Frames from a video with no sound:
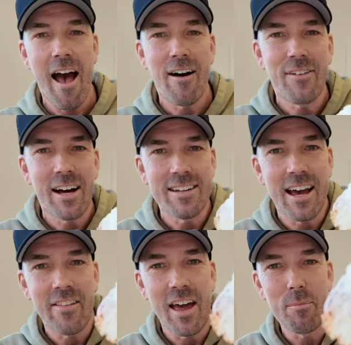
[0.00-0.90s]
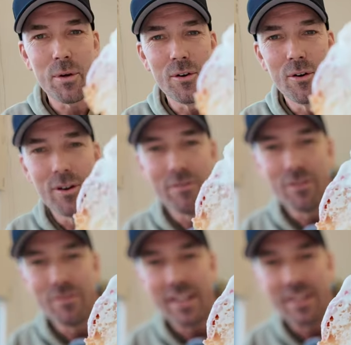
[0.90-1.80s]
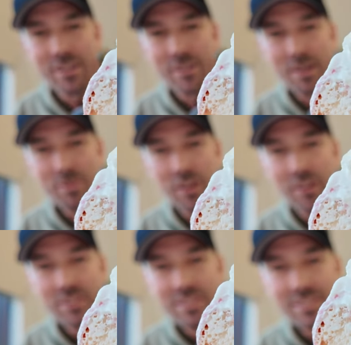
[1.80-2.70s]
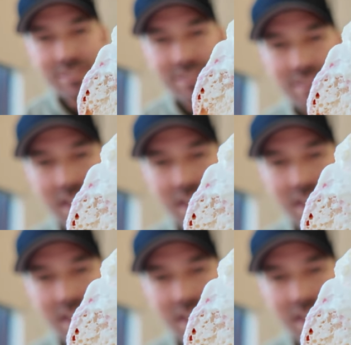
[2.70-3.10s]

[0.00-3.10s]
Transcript: how far down that beautiful vegan cream goes. Look at